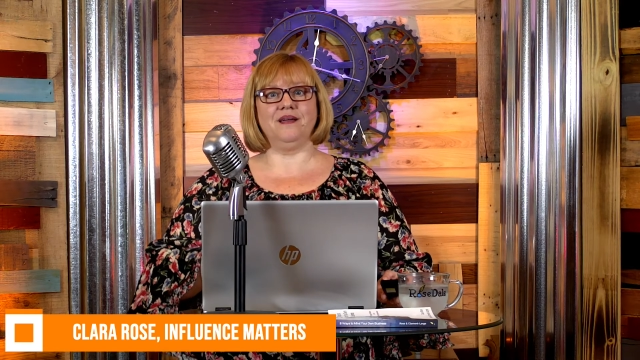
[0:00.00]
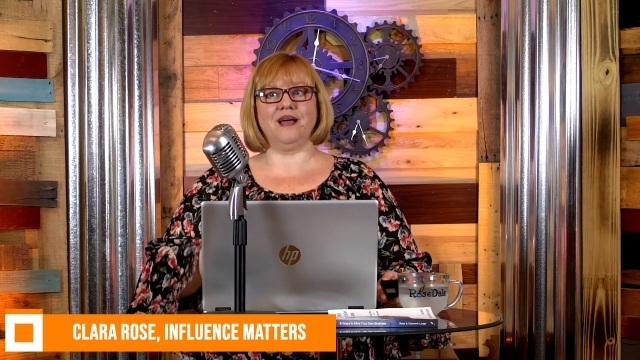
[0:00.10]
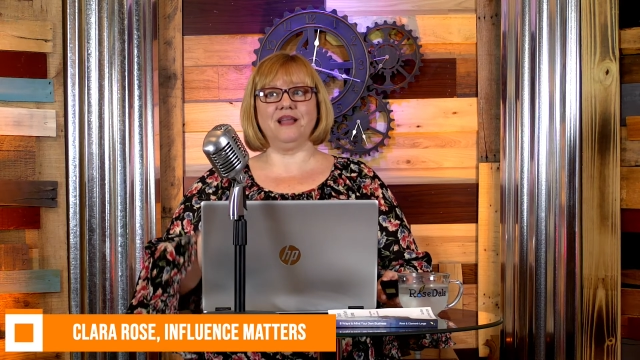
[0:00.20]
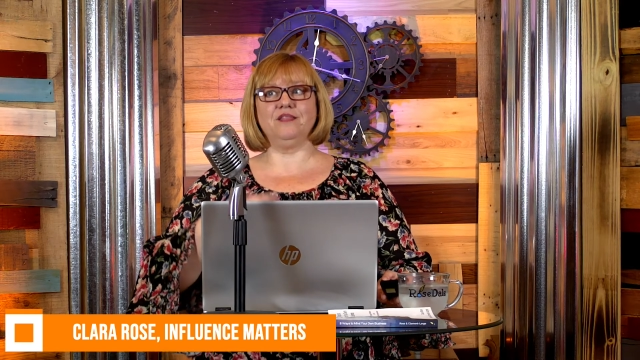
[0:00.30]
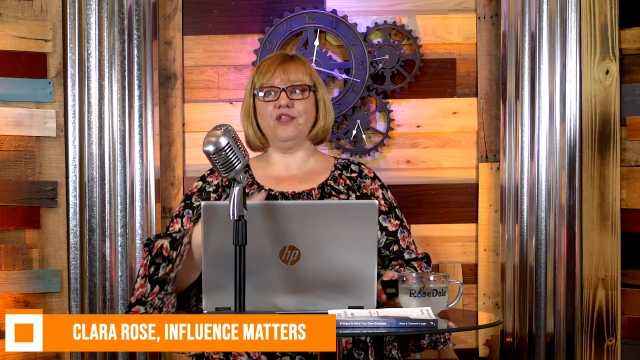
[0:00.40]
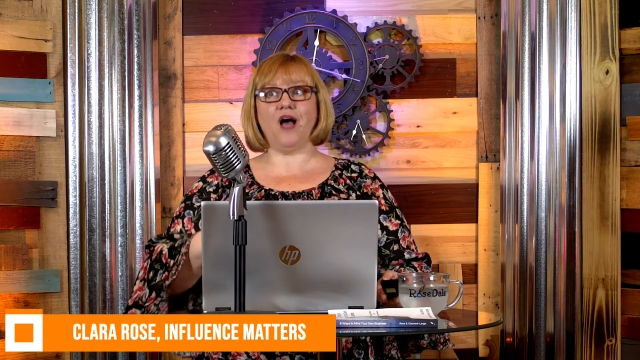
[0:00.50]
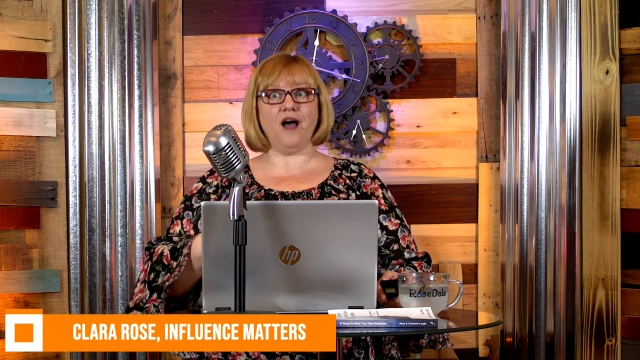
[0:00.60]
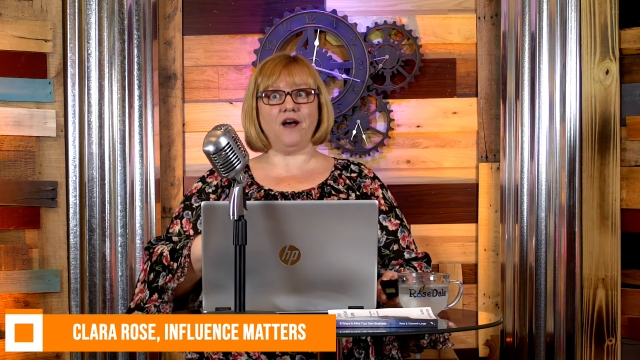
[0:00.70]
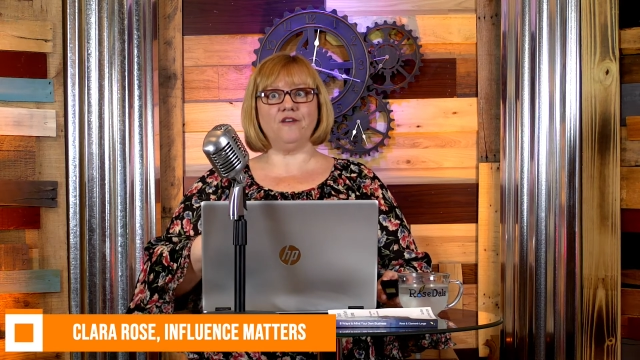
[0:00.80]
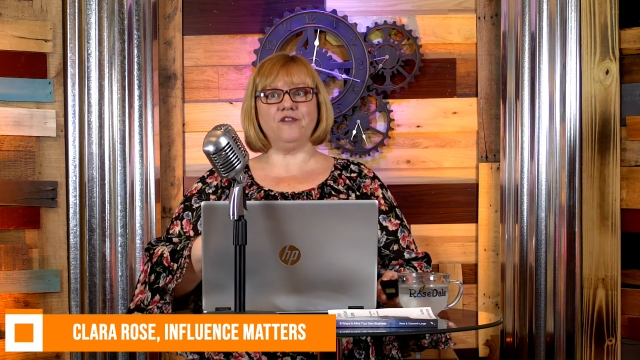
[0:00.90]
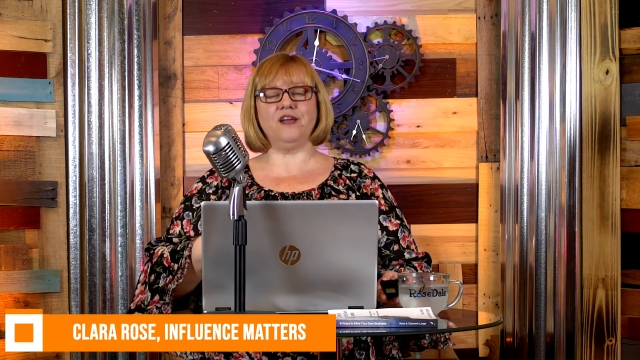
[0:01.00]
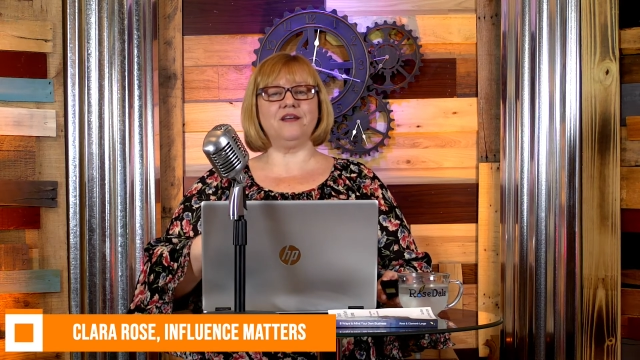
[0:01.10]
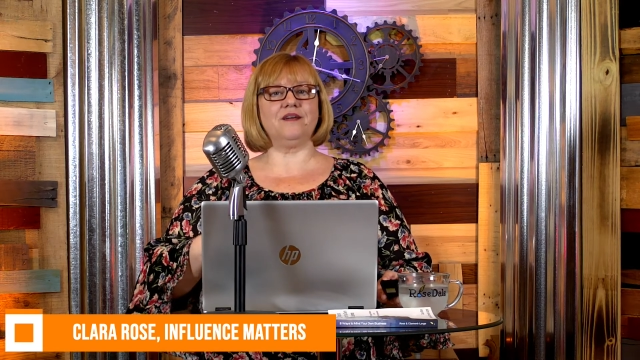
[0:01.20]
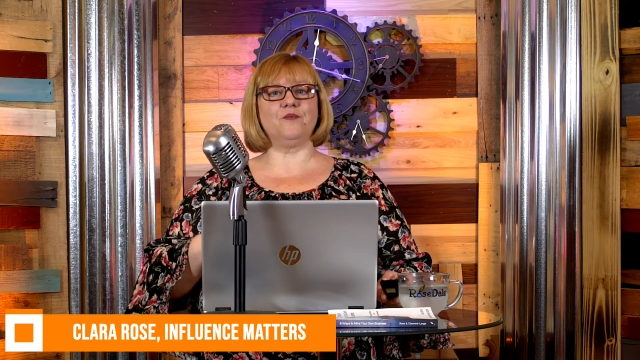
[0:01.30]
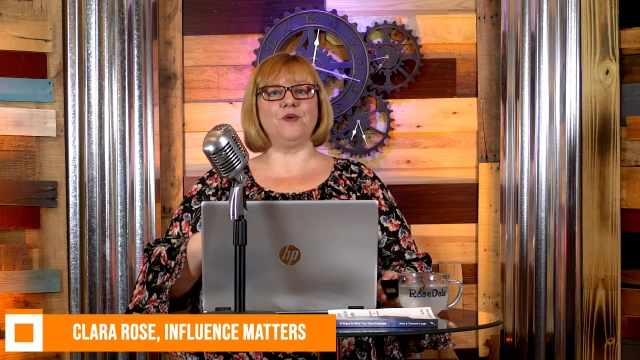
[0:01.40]
I love
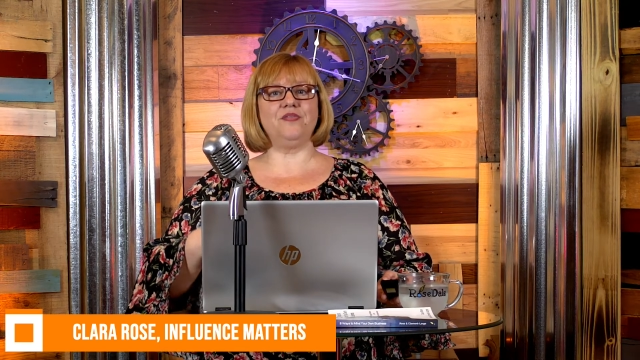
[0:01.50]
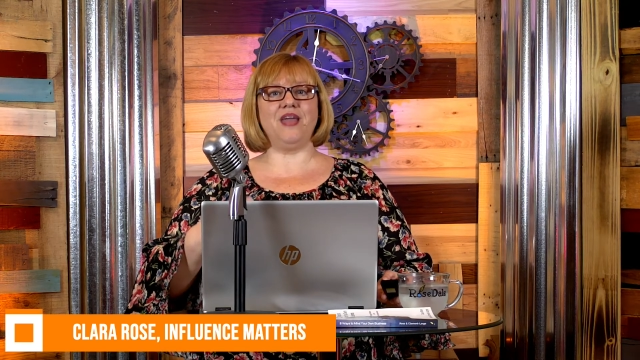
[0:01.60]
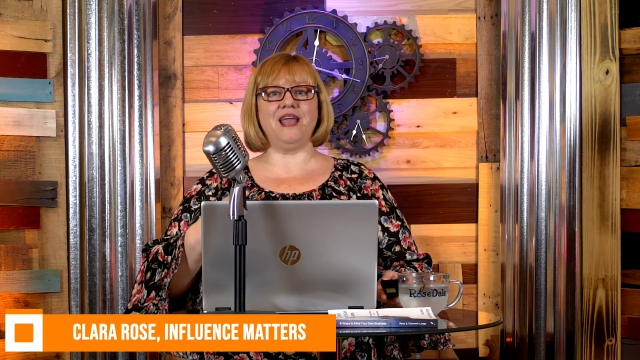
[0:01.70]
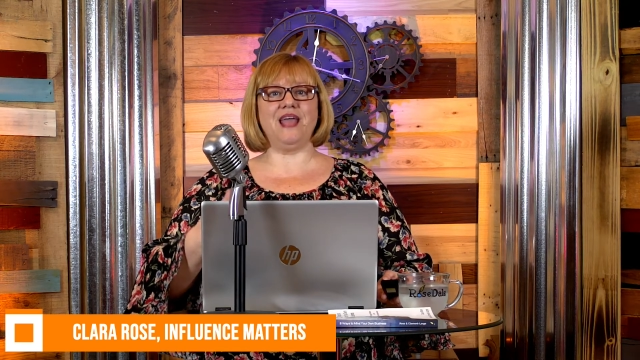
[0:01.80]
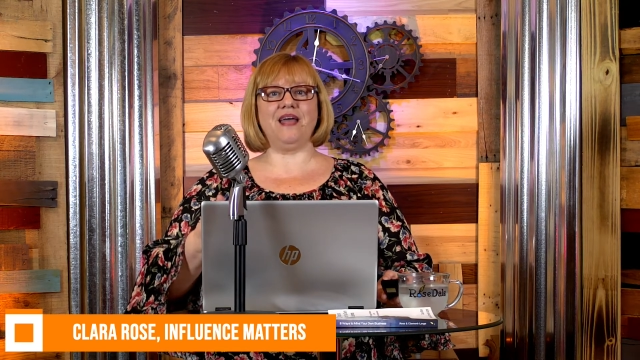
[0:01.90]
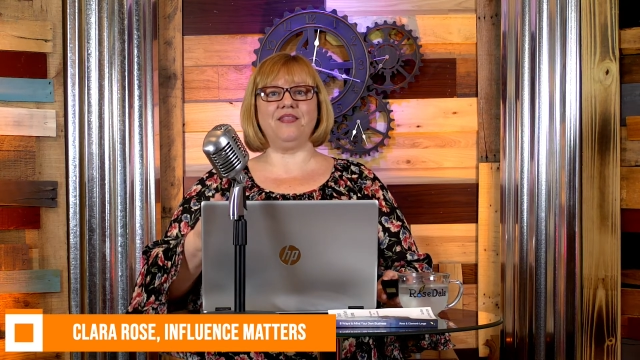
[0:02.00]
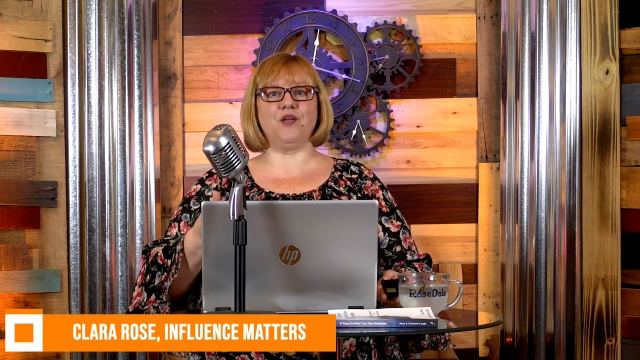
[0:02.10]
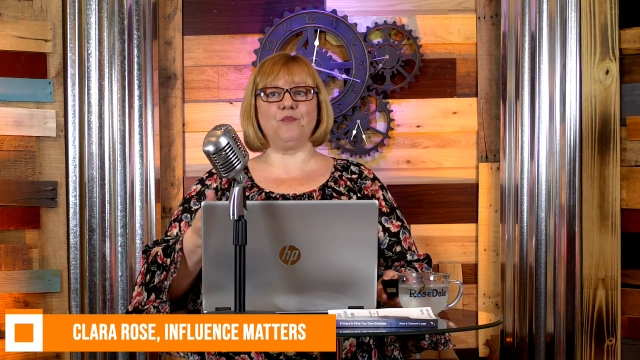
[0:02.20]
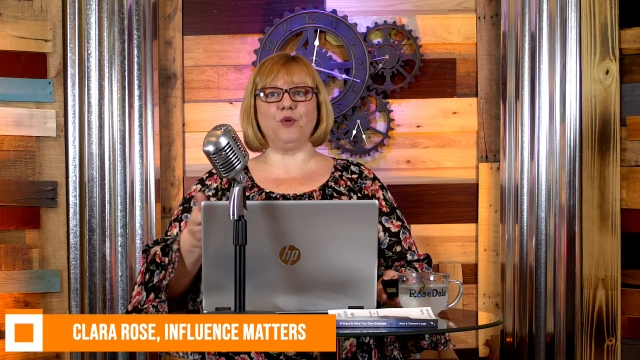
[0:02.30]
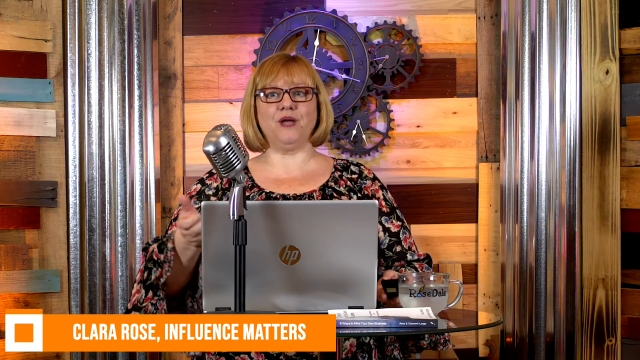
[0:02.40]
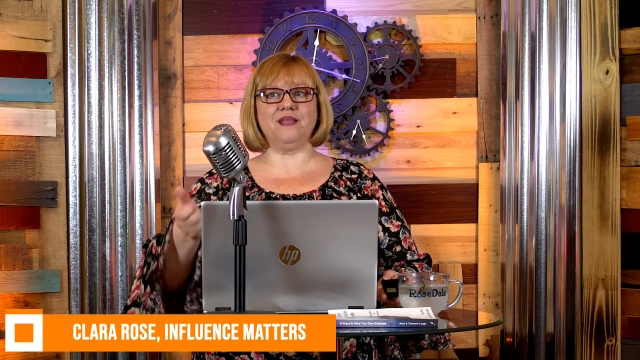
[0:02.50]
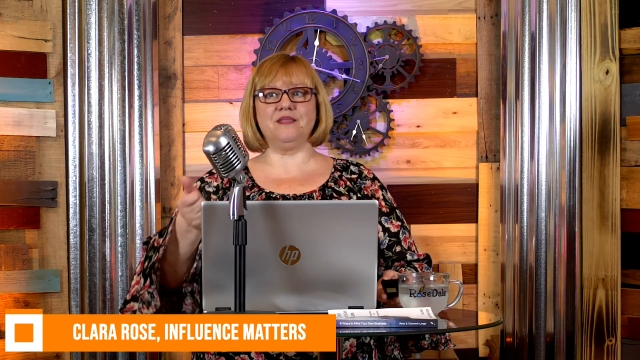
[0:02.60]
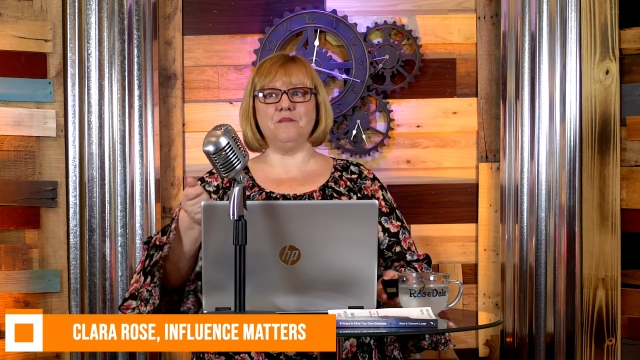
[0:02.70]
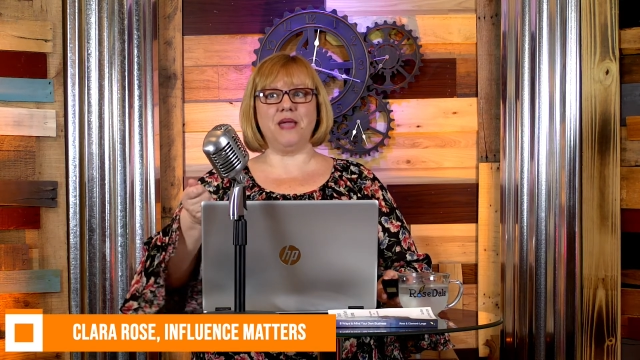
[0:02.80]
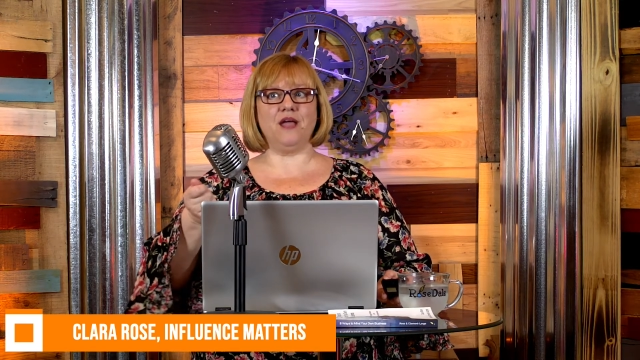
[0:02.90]
when they get their book in
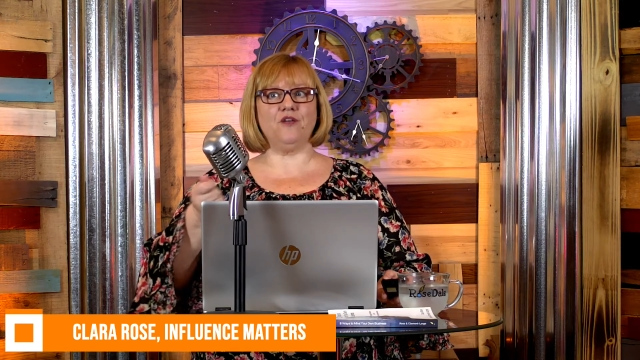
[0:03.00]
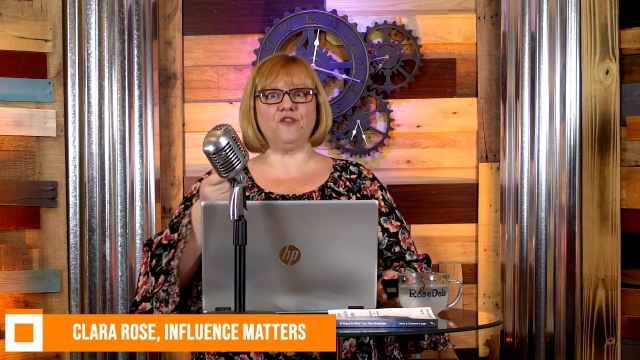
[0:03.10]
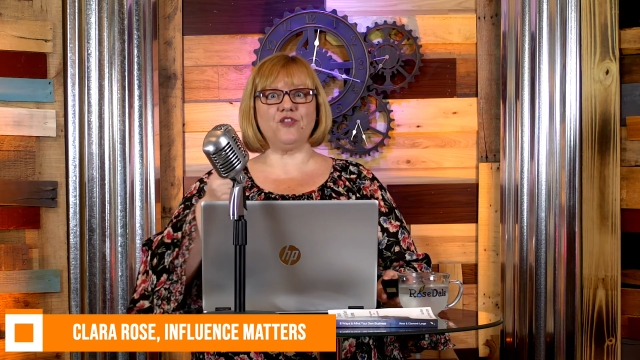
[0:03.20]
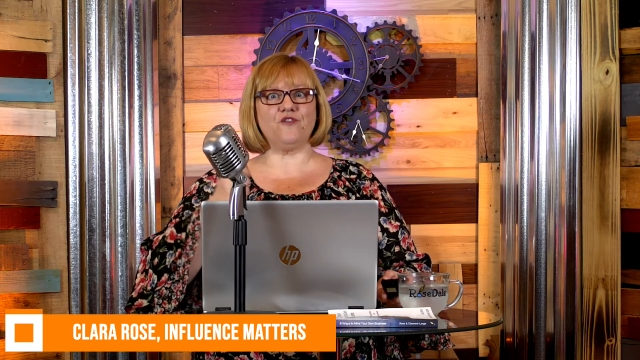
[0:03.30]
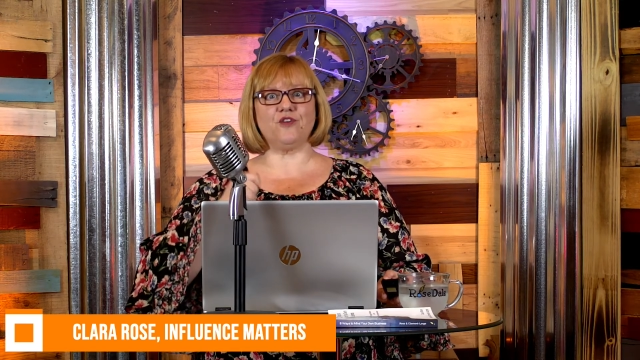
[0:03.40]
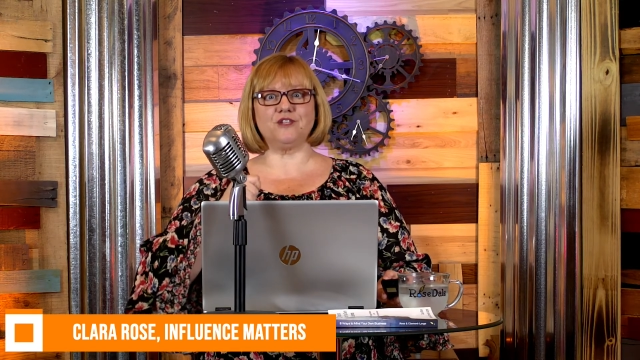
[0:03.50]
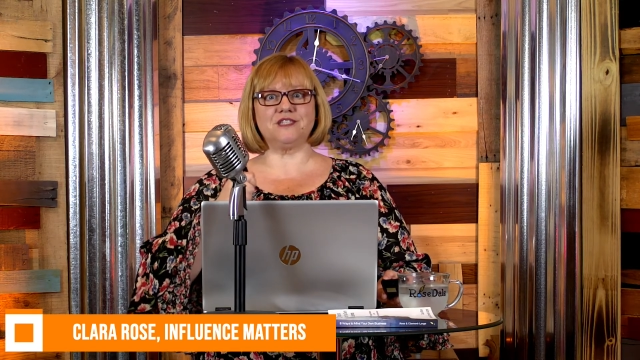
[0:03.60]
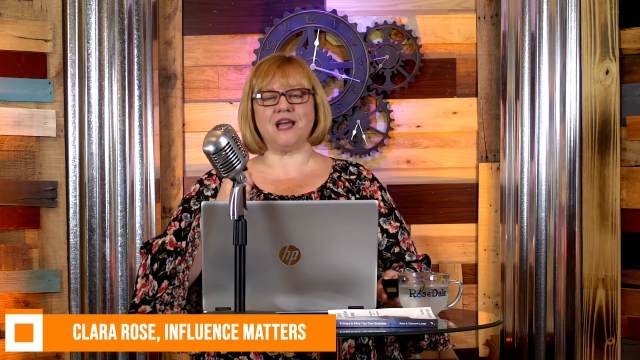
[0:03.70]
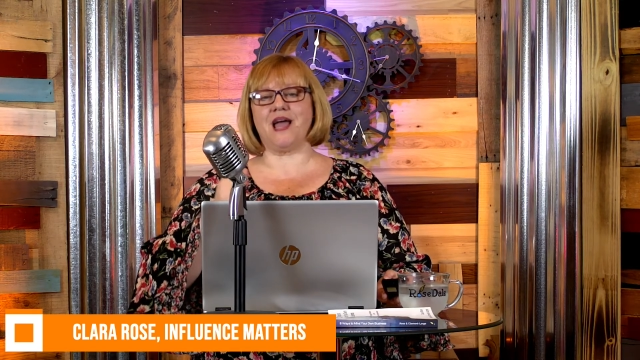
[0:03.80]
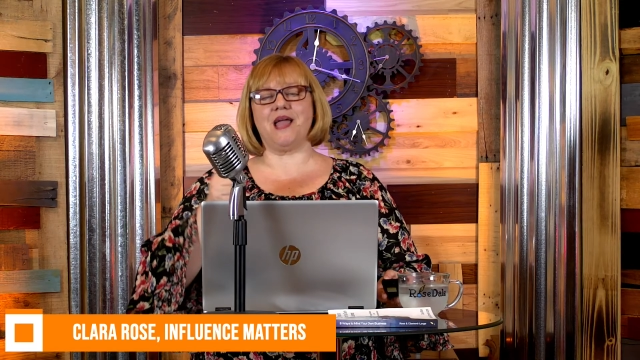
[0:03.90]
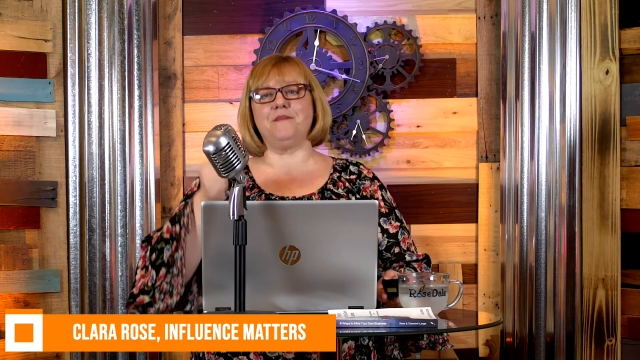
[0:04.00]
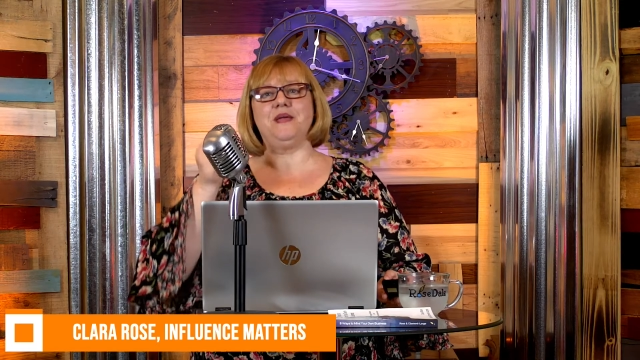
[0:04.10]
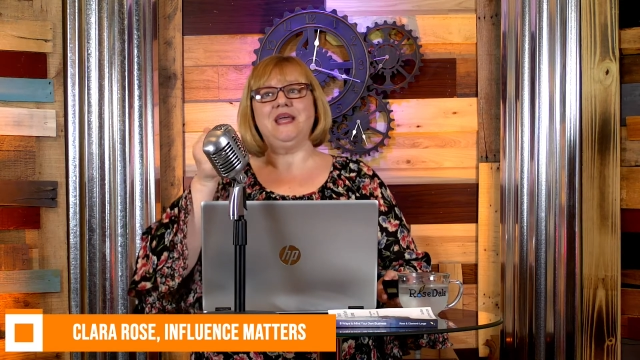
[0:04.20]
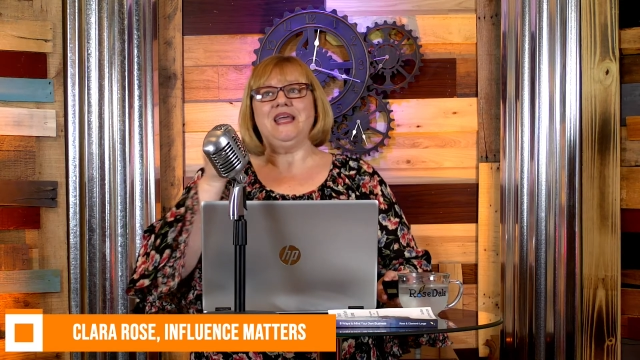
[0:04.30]
the mail for the first time.